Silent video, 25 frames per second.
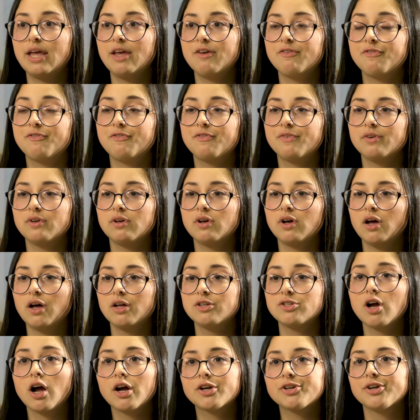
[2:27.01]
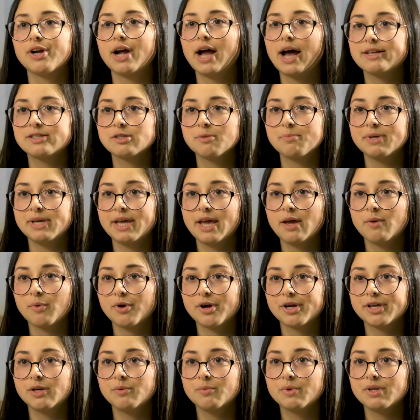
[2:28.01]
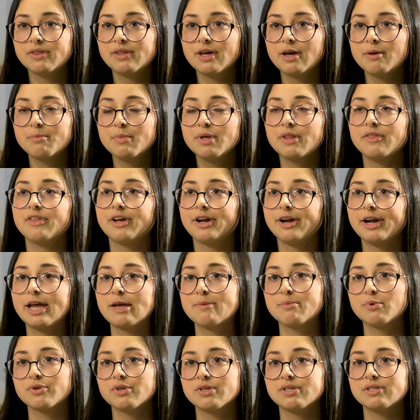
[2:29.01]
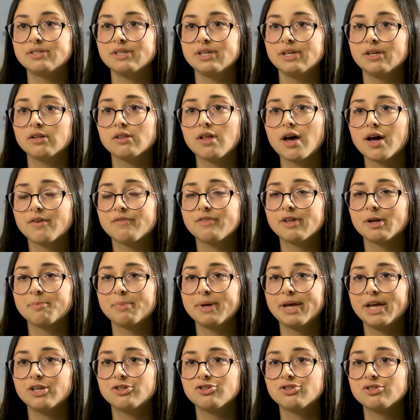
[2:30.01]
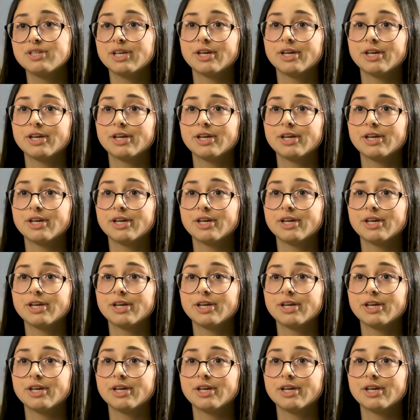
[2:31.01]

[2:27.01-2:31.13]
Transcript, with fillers: if a doctor has a PA working with them, they're able to see a lot of their patients.